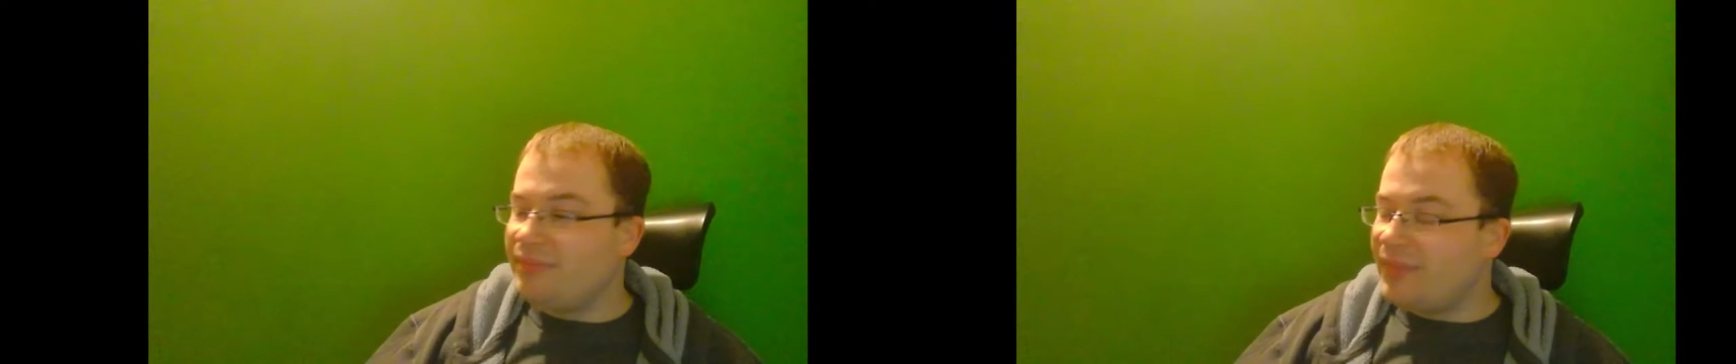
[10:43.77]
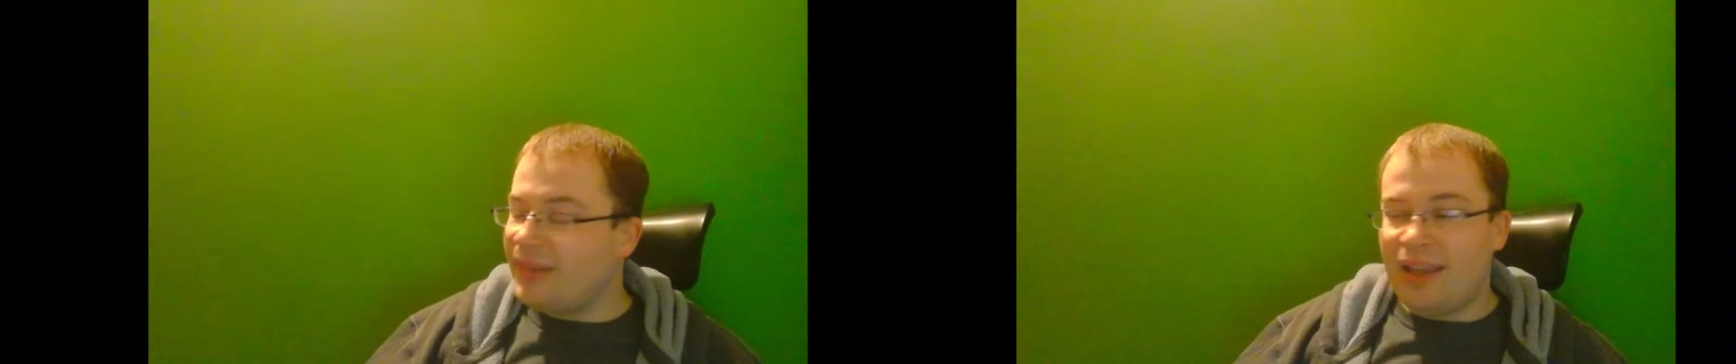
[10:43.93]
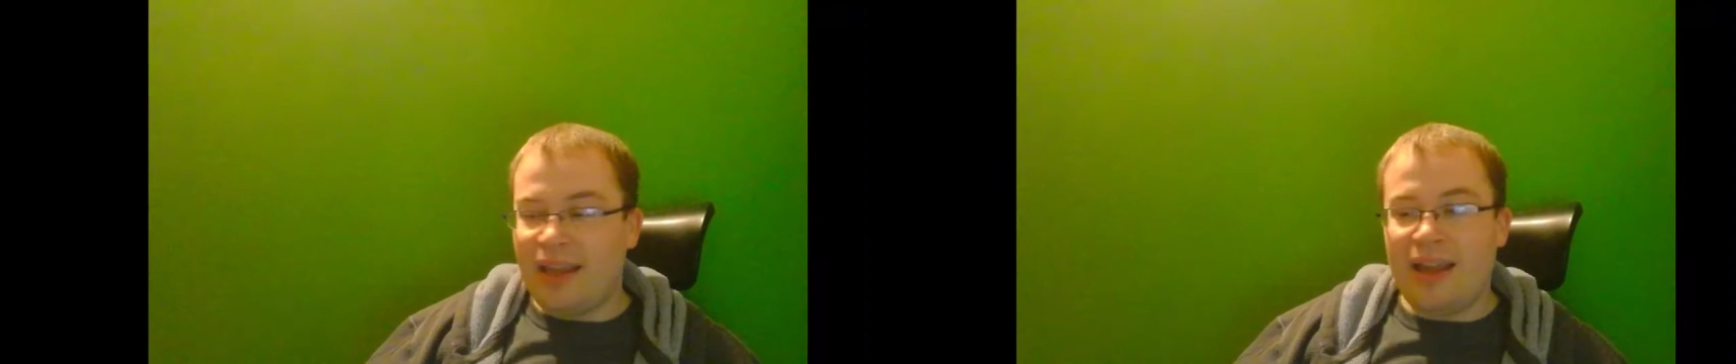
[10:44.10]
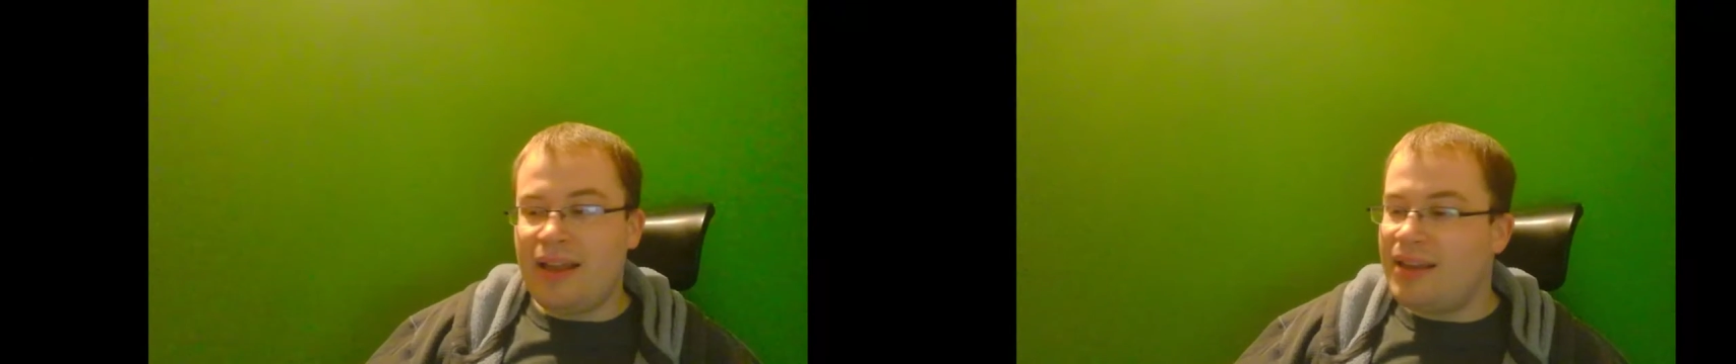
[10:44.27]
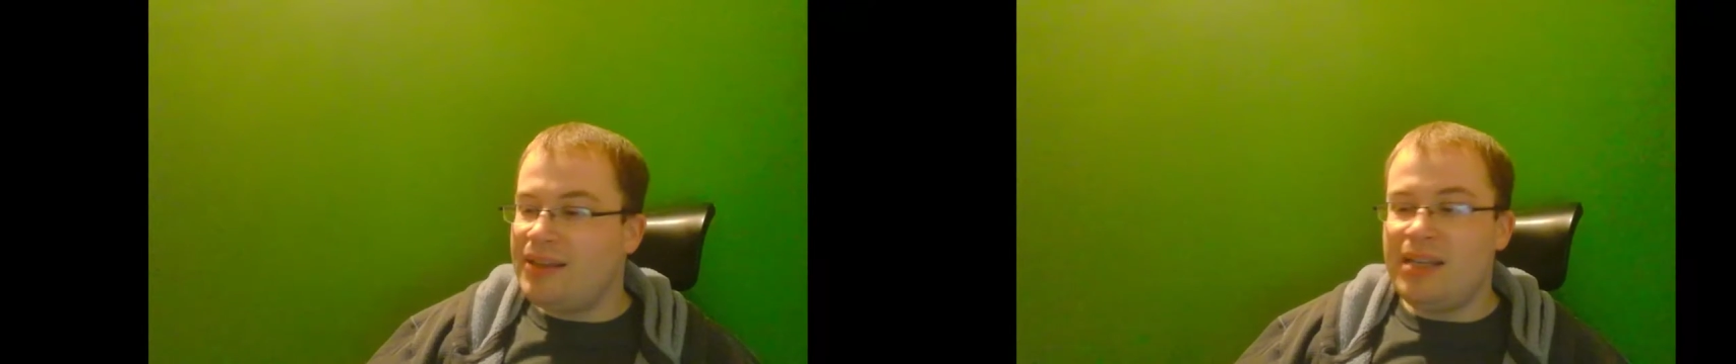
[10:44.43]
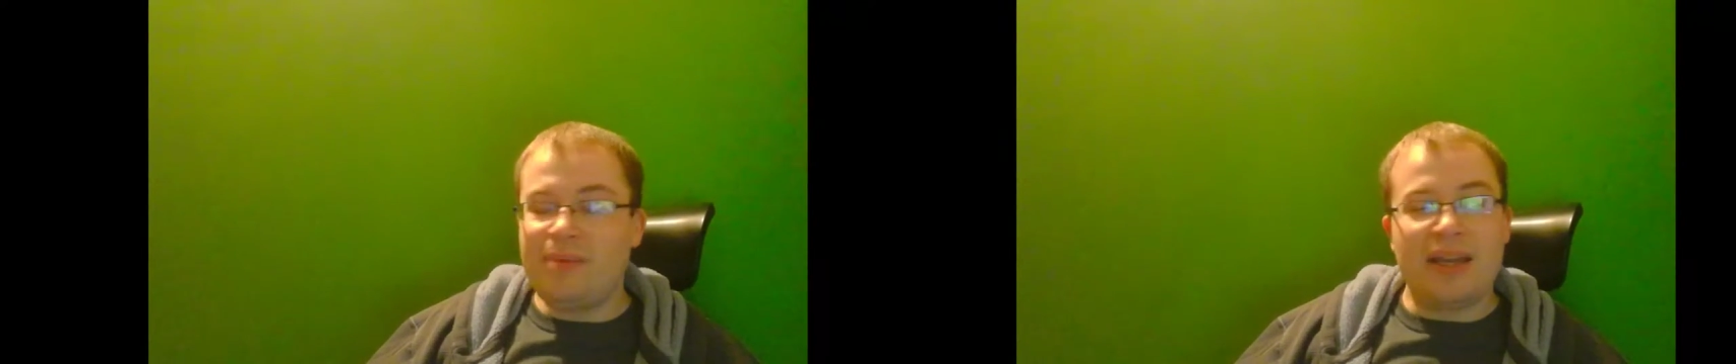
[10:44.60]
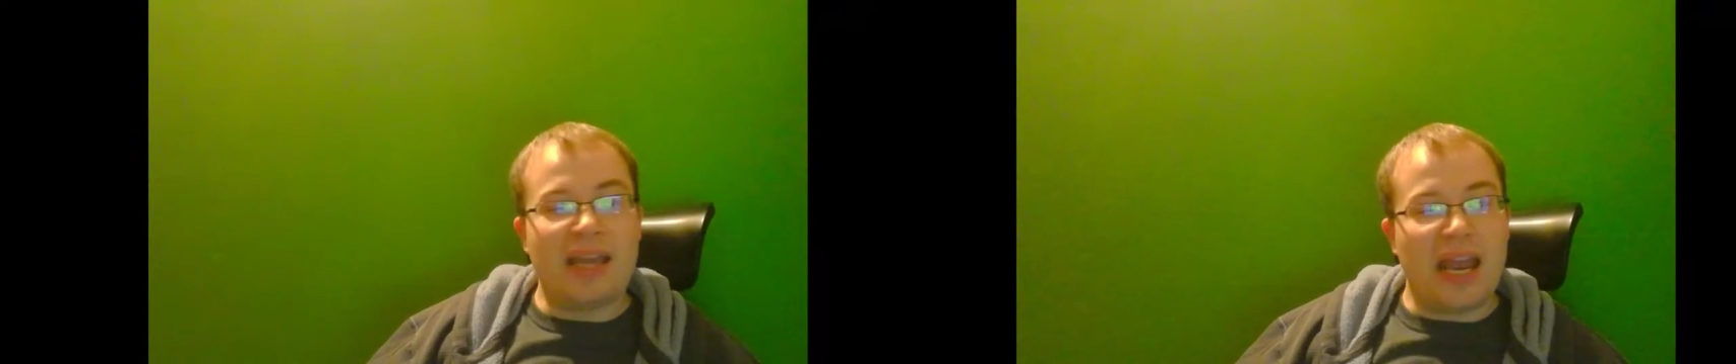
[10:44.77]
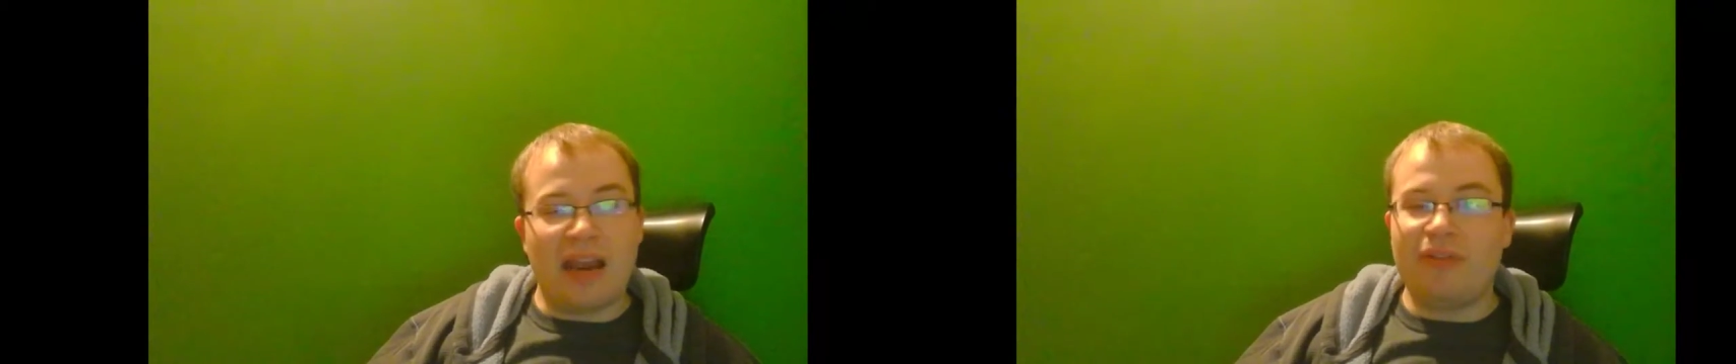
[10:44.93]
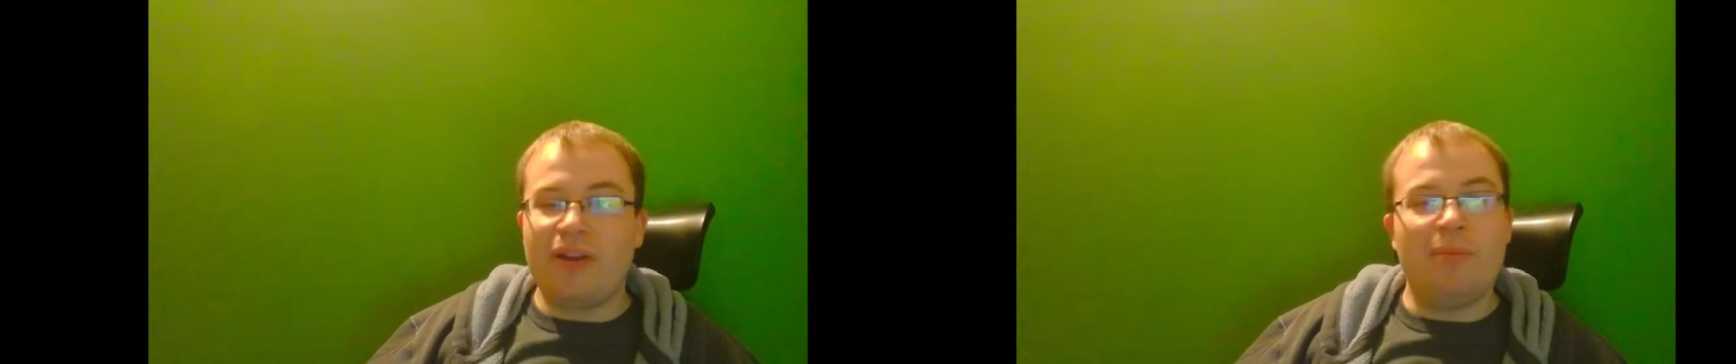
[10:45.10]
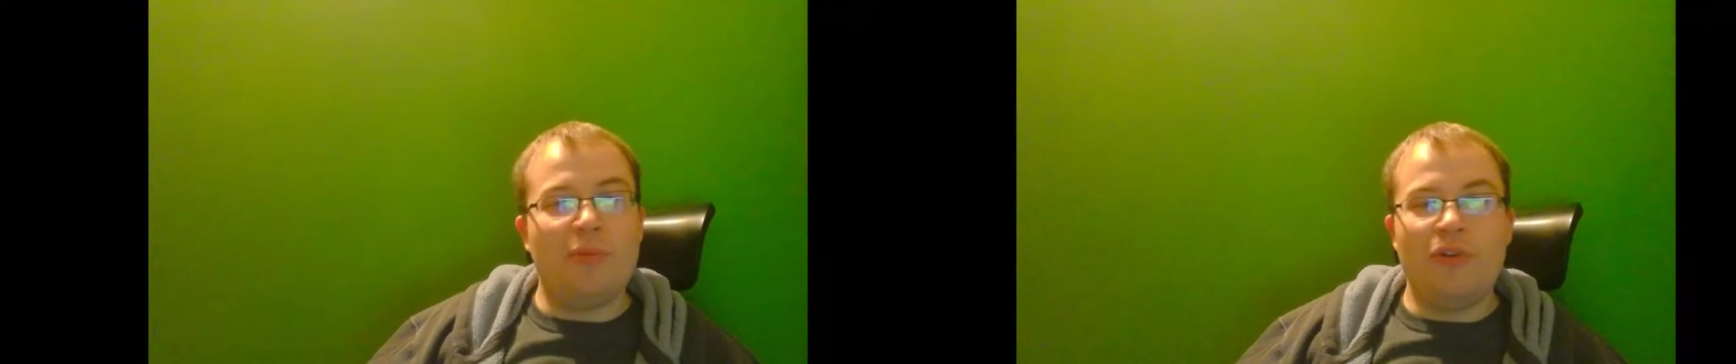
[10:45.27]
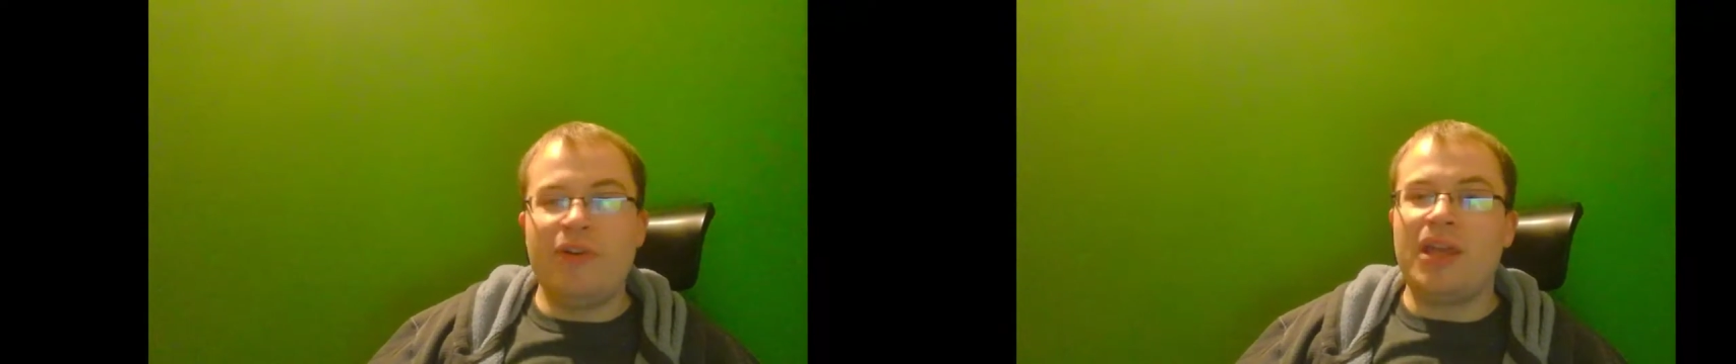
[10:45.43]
it seems like every movie